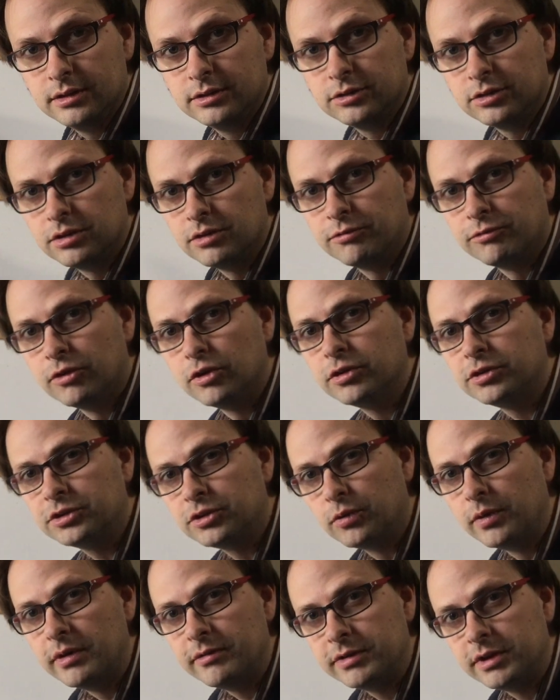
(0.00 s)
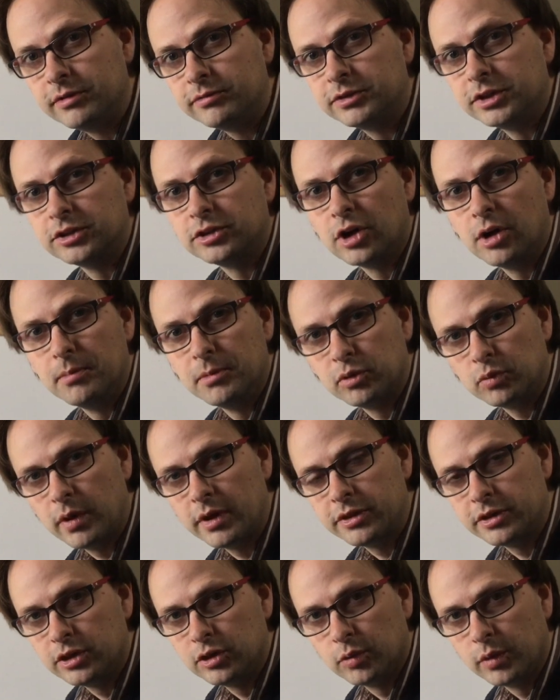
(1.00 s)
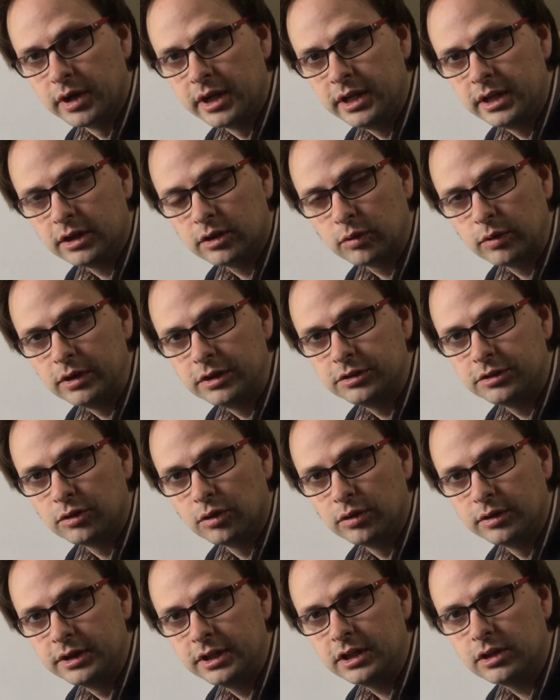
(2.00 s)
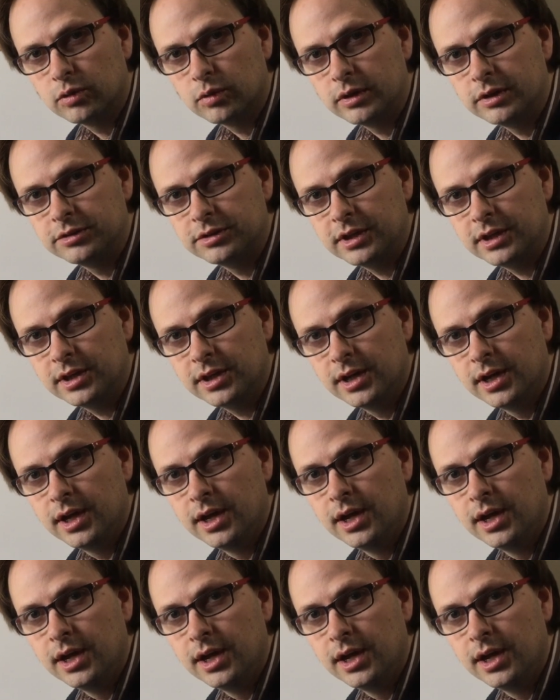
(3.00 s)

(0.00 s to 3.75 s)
So the first derivative determined whether you were increasing or decreasing.